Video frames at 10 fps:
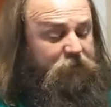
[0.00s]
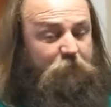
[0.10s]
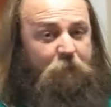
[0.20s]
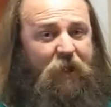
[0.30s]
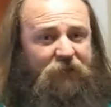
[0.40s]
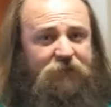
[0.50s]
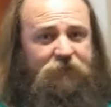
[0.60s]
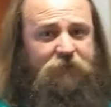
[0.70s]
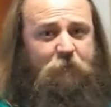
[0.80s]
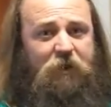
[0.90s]
So I packed
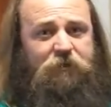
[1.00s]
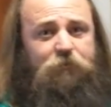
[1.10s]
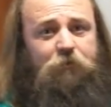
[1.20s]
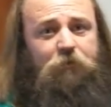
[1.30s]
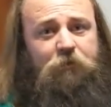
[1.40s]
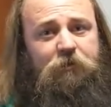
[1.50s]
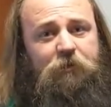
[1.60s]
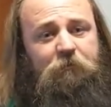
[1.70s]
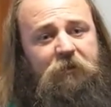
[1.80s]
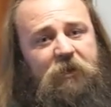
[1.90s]
this to make sure
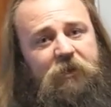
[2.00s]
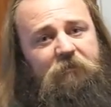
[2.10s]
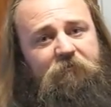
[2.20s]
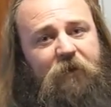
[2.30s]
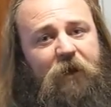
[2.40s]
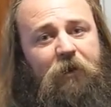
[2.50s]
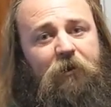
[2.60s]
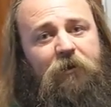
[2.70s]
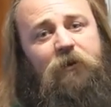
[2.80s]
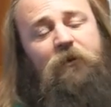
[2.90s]
that we can get a
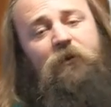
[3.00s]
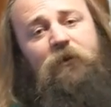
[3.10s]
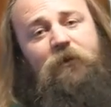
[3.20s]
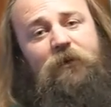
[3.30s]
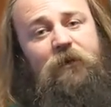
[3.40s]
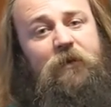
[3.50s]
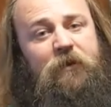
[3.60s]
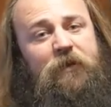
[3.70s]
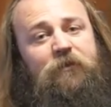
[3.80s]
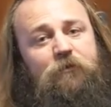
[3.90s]
fire
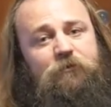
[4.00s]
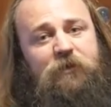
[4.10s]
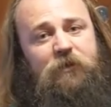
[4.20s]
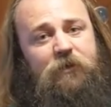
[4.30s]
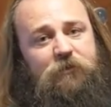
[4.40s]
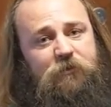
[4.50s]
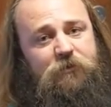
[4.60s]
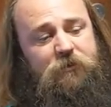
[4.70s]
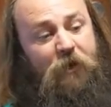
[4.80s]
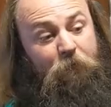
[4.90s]
in those
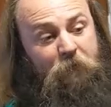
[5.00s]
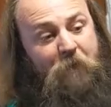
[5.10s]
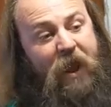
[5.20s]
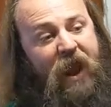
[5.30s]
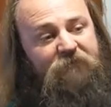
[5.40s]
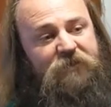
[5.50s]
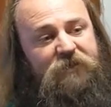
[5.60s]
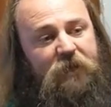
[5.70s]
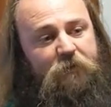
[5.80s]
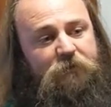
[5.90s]
conditions. Now we may have to
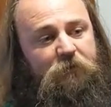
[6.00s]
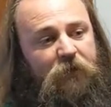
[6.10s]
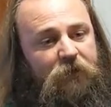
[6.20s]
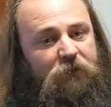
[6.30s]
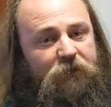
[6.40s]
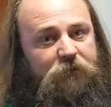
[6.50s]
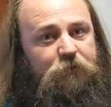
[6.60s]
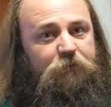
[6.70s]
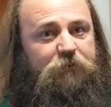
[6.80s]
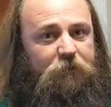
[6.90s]
set up some kind of
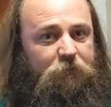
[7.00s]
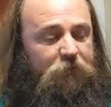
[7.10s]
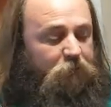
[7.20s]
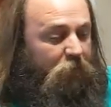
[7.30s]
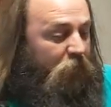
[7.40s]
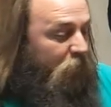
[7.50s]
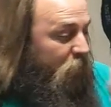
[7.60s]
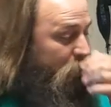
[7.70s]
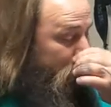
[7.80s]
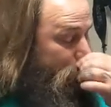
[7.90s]
lean-to or something, but
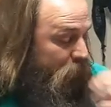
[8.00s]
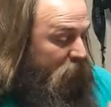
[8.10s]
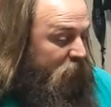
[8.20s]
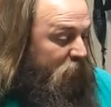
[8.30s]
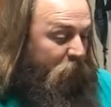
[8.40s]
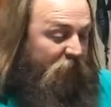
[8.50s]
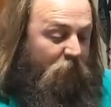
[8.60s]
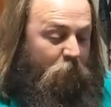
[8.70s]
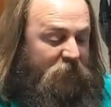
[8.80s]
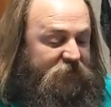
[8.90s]
I'm getting
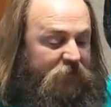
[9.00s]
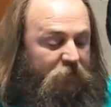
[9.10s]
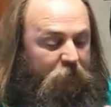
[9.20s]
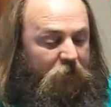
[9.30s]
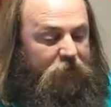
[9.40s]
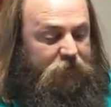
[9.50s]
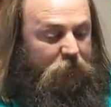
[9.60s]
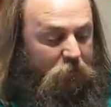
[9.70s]
all my stuff ready, so